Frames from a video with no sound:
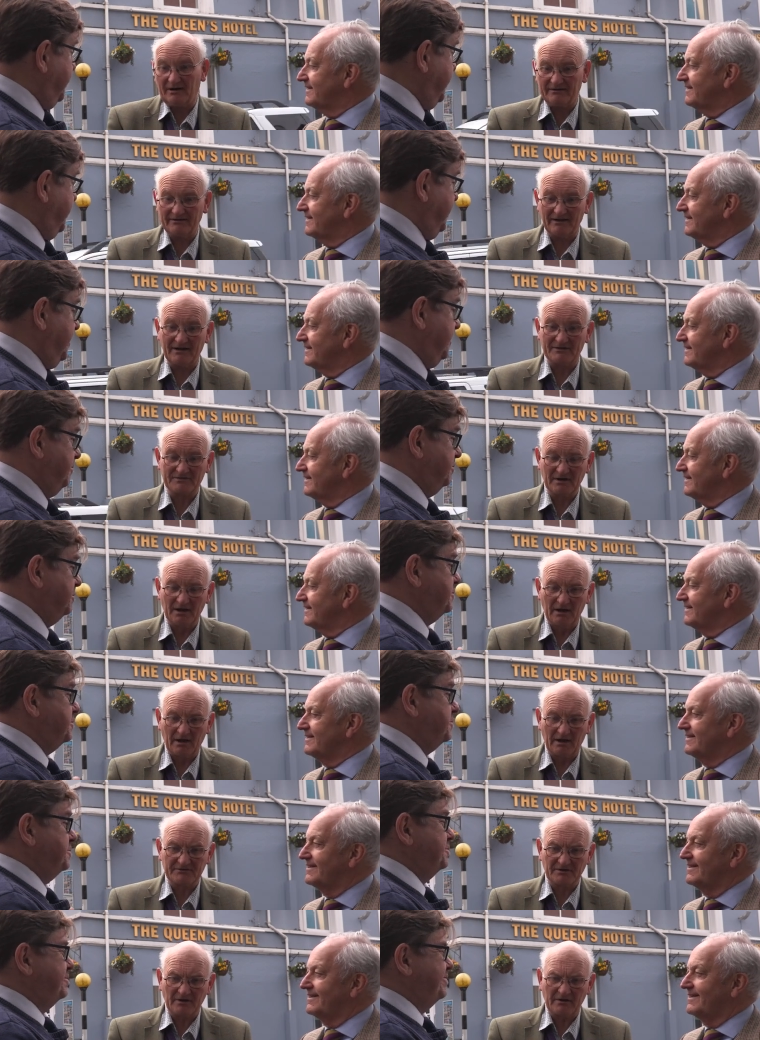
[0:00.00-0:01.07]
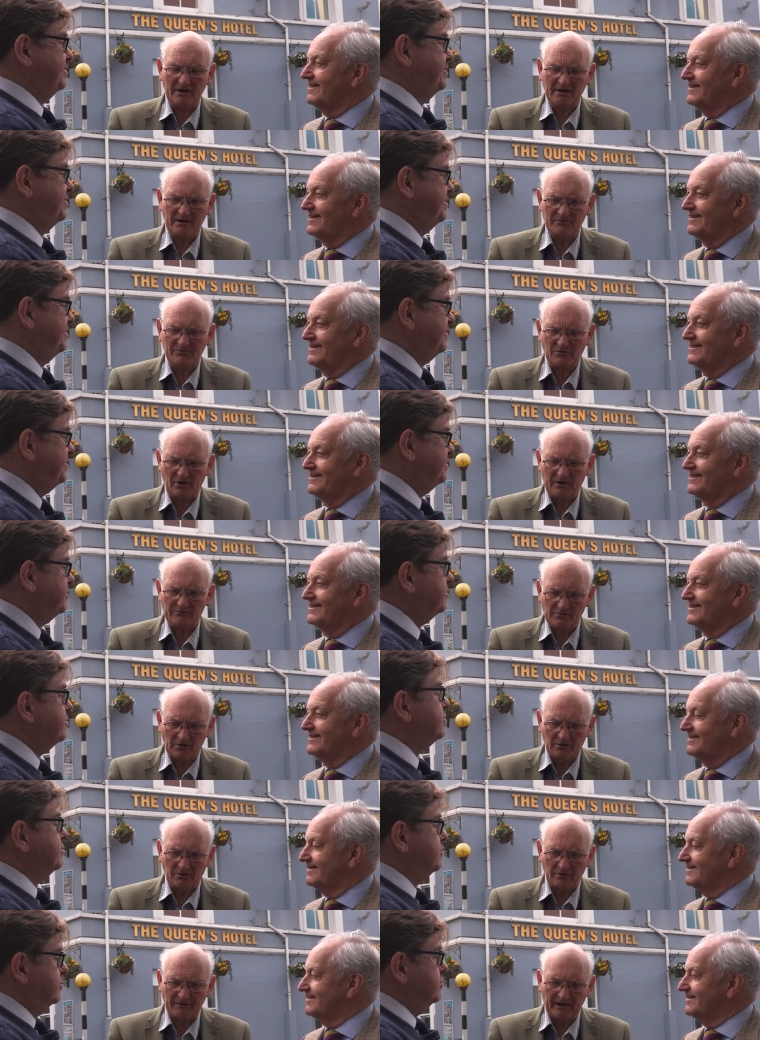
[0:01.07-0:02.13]
Speaker 1: yes. Uh, so he, he, was quite
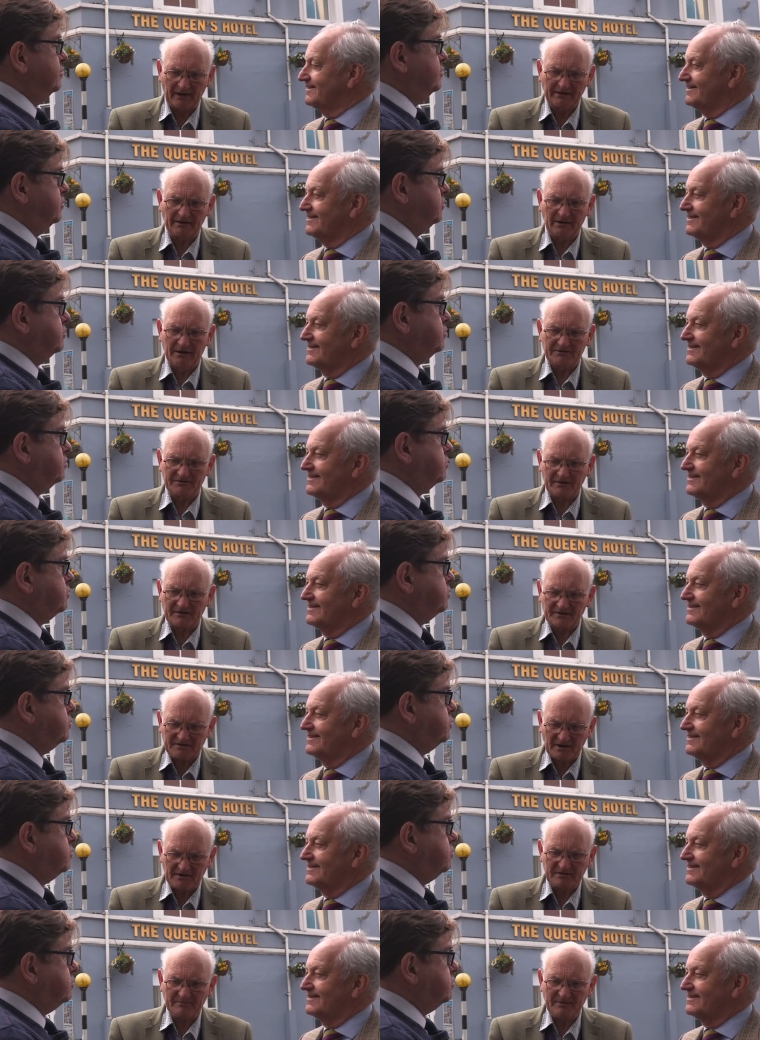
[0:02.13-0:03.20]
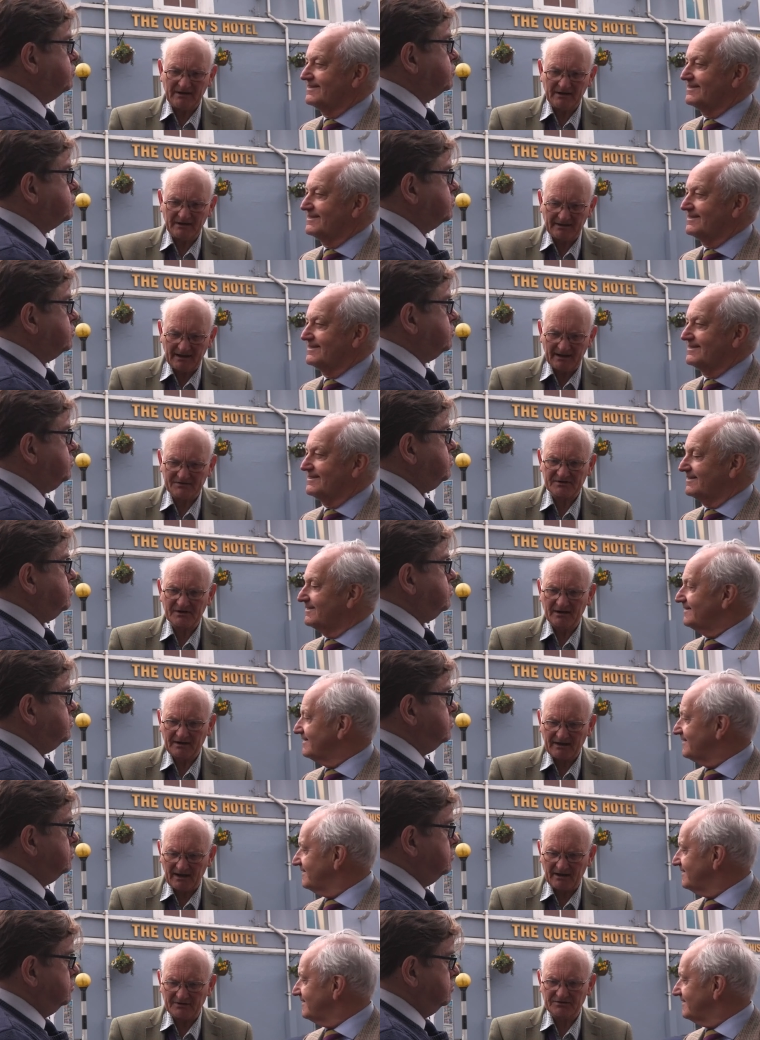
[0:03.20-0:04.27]
wrong on that. So there's going to be less
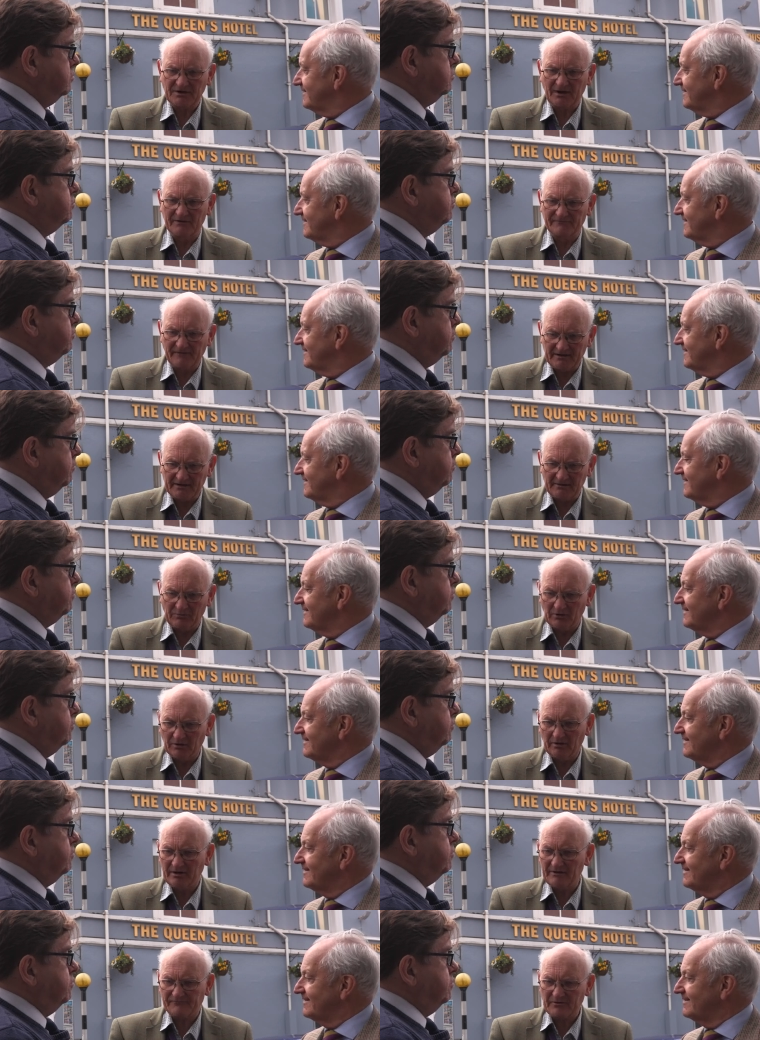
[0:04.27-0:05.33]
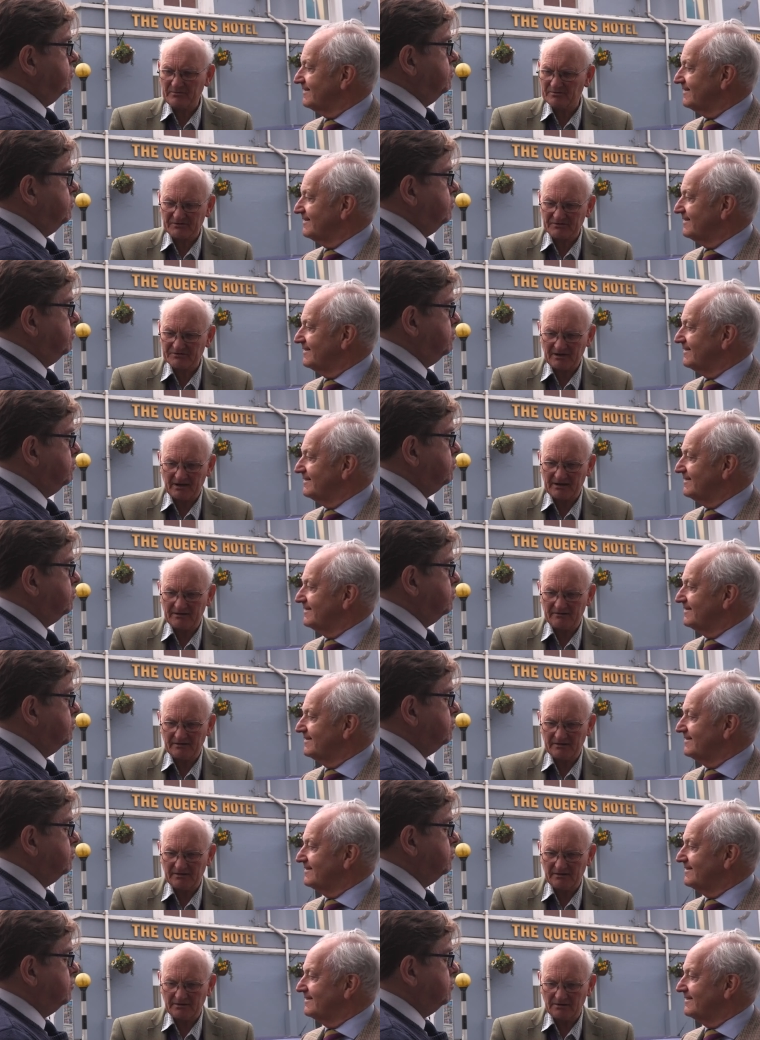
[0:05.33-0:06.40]
cash available if we were to stay in
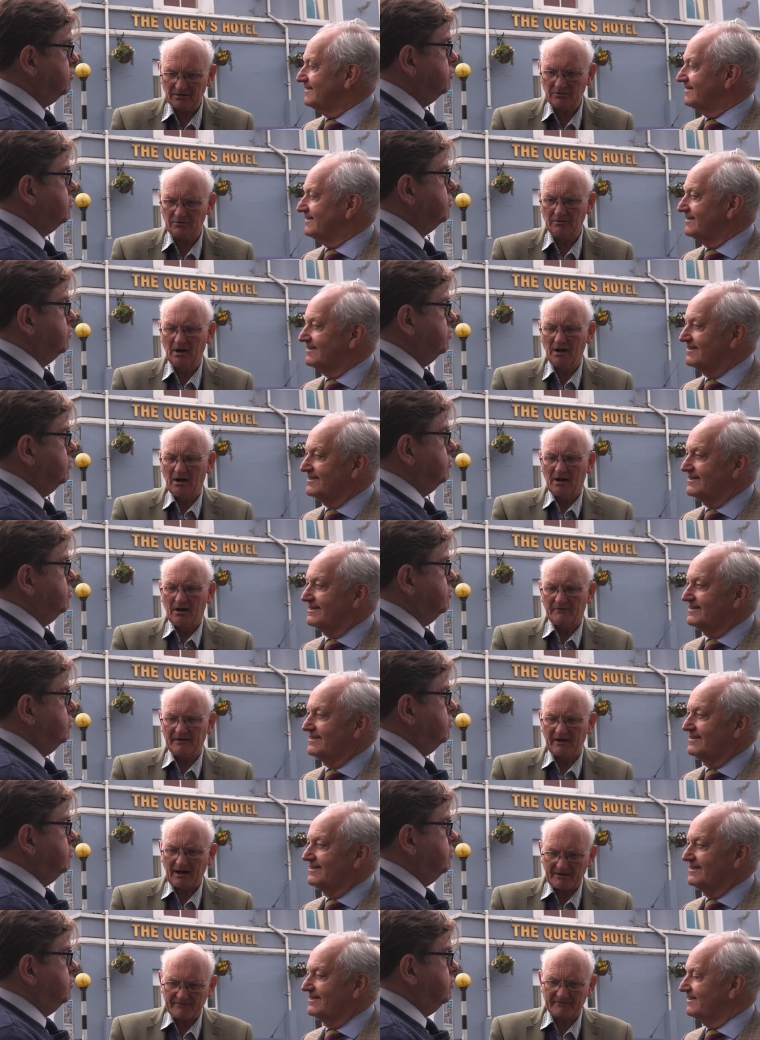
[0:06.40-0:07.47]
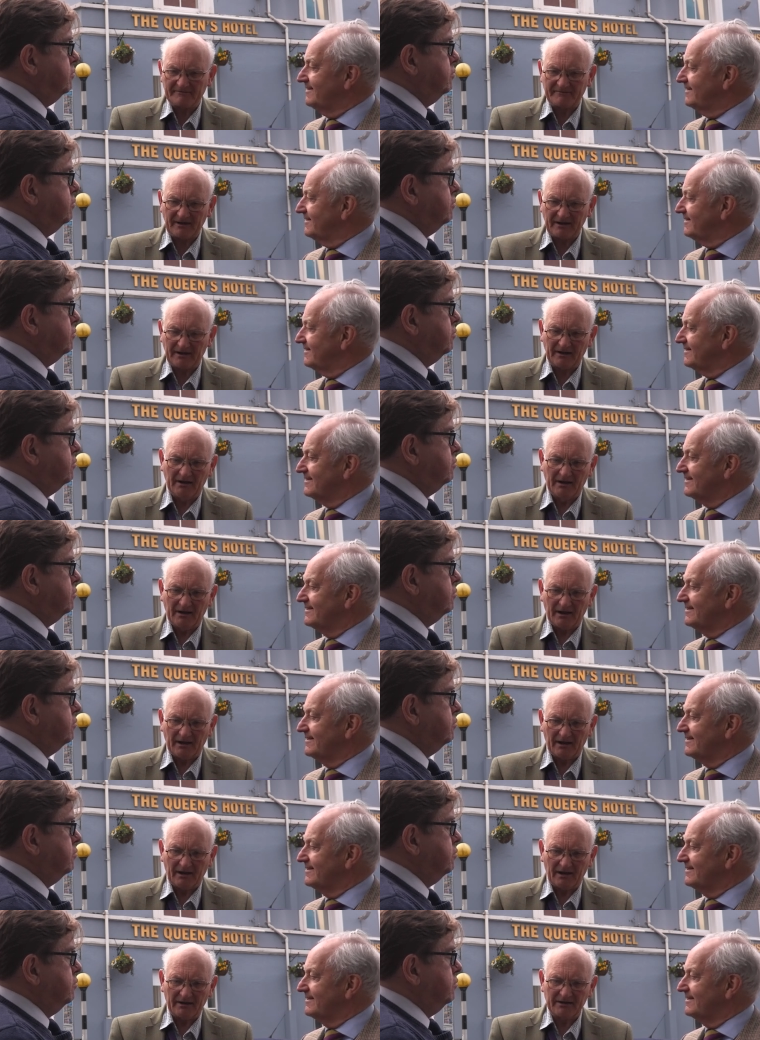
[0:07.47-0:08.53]
the EU. The other thing
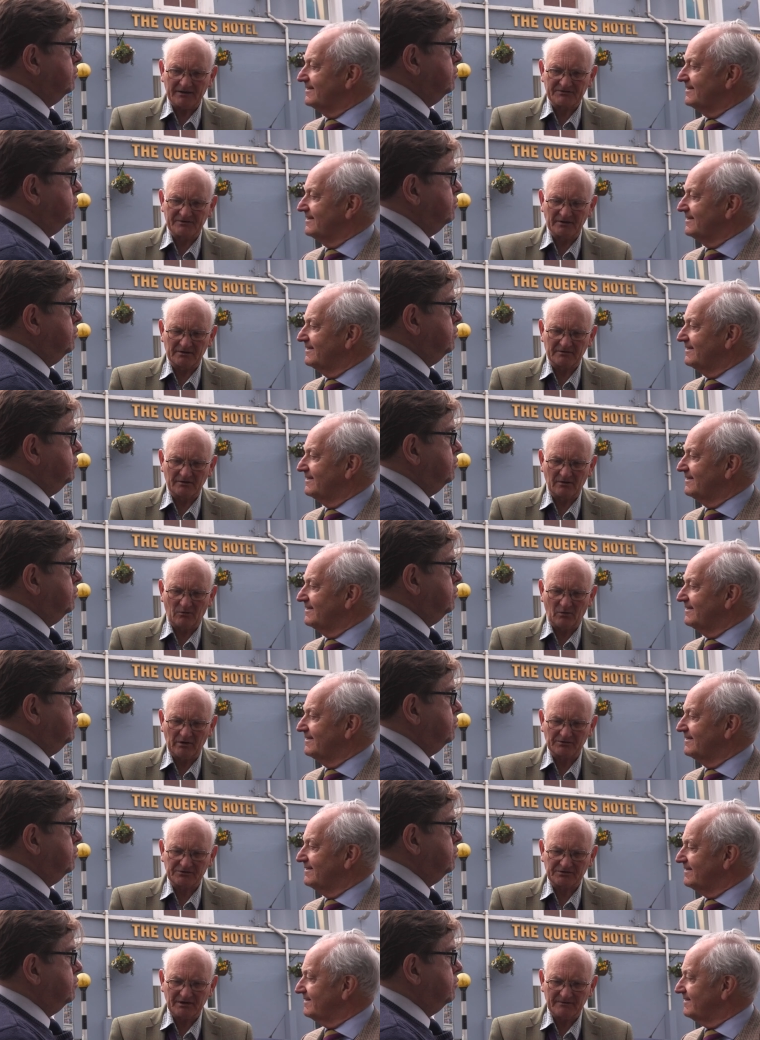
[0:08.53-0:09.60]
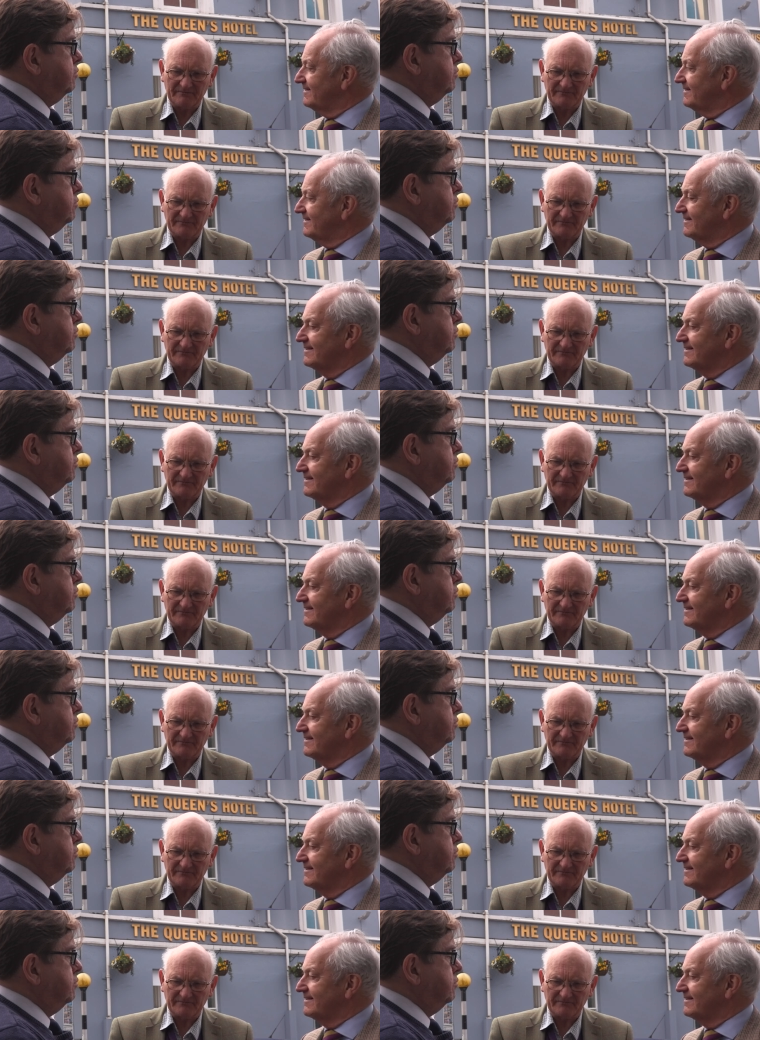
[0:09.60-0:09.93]
uh, is that Welsh sheep